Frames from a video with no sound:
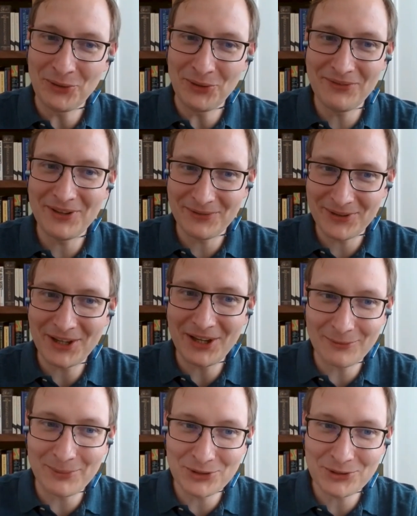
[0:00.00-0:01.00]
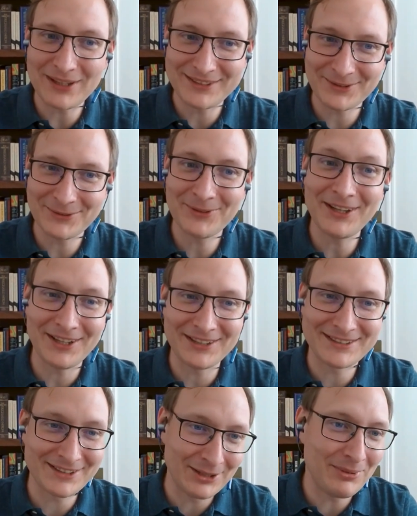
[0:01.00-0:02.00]
Even if the government tries to fight it,
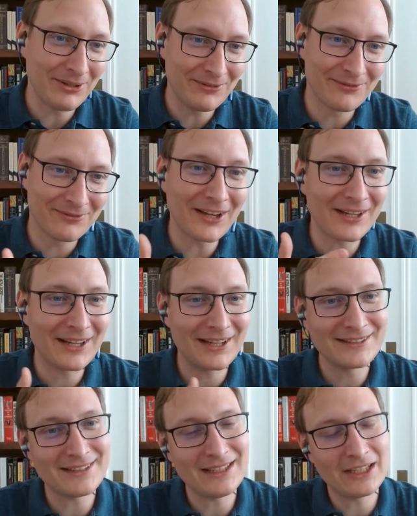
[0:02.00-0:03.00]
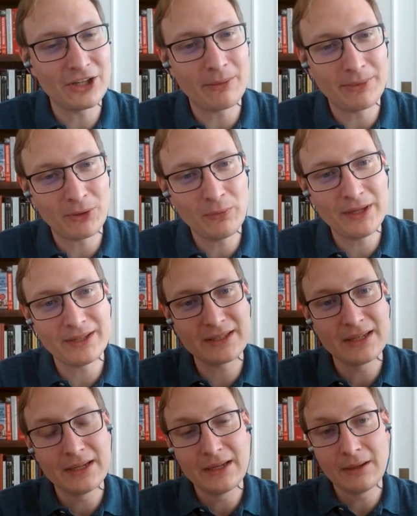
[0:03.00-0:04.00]
it's going to be fighting against an economic wind.
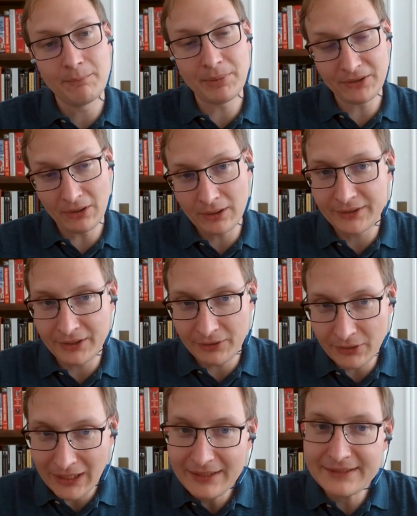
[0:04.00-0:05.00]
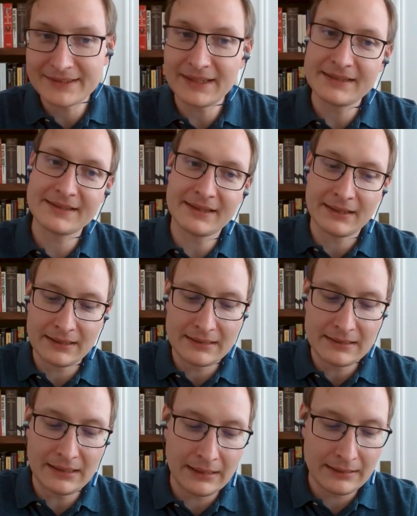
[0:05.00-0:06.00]
But on the United States side,
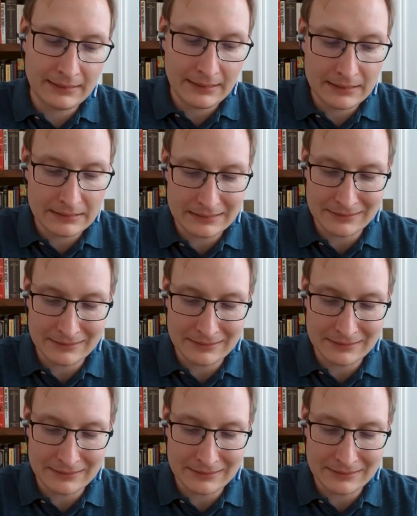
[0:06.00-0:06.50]
I think